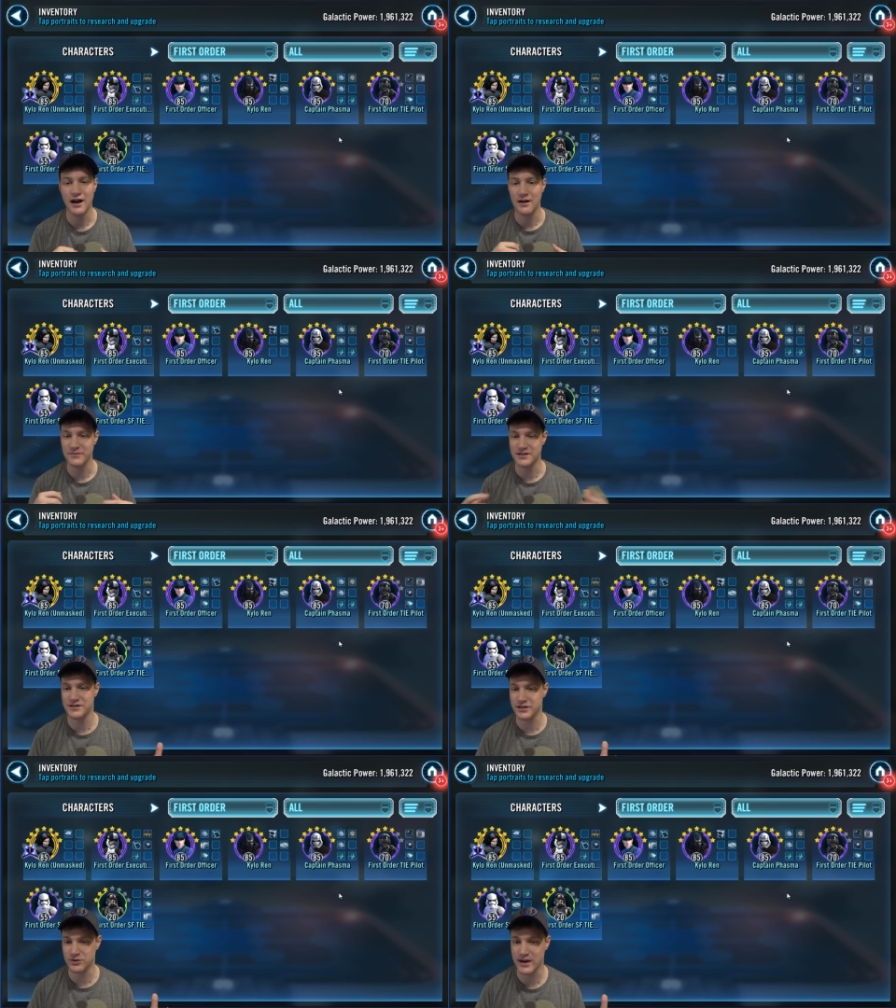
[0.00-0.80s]
um,
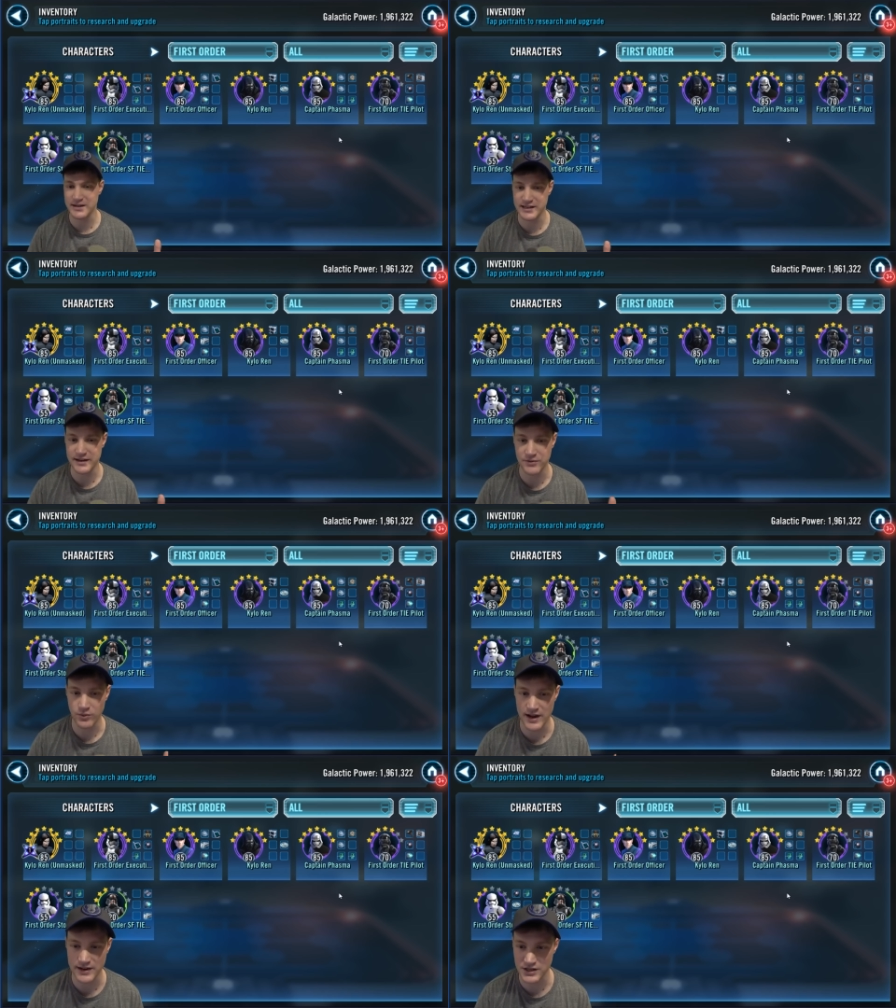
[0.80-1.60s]
this is a great team
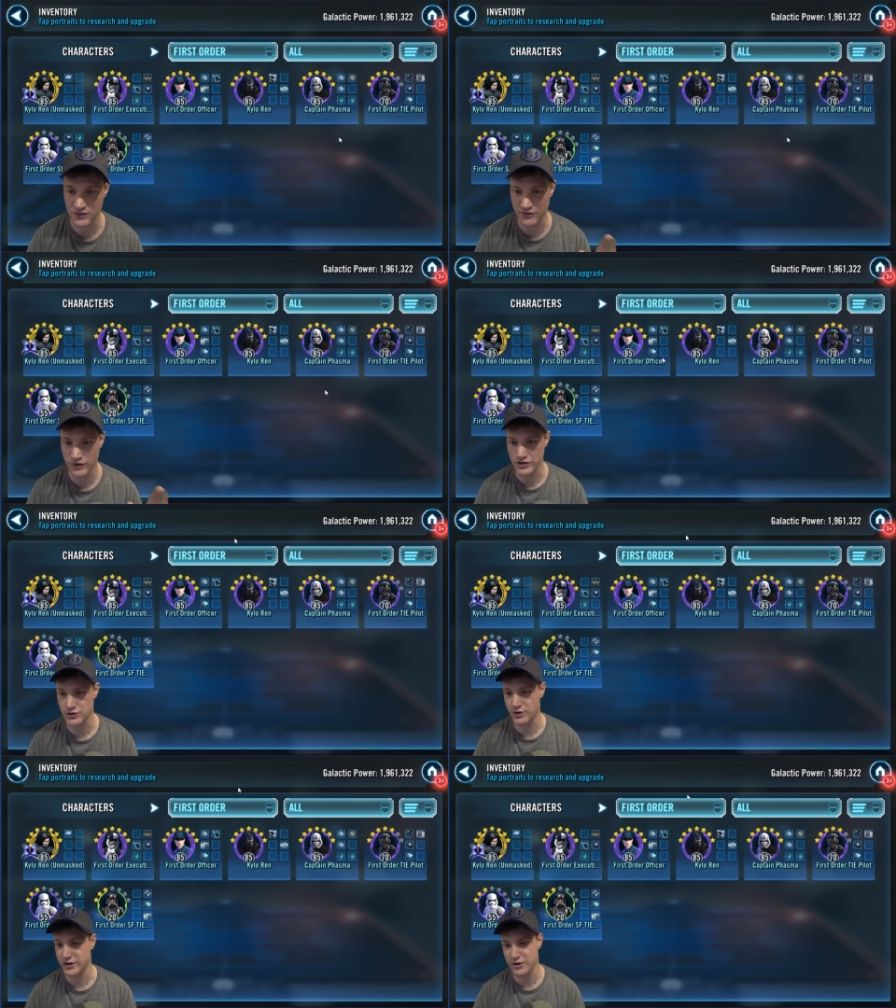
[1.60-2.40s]
the way it is for
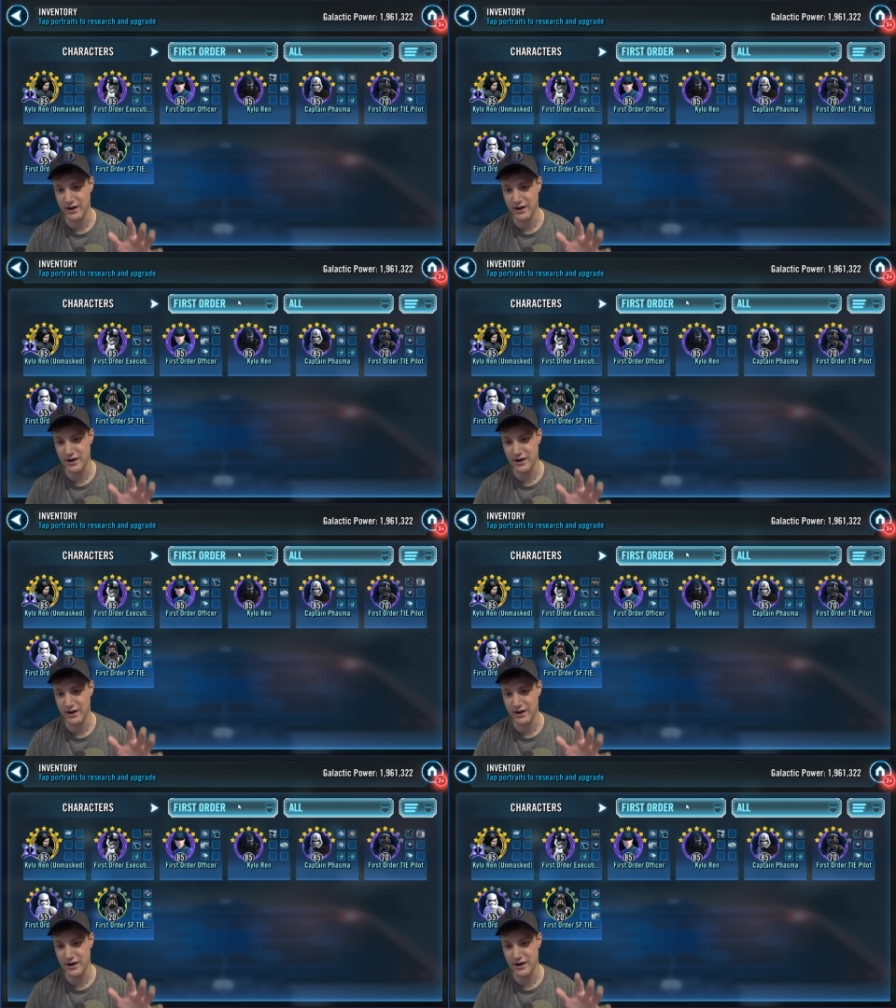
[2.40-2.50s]
First Order.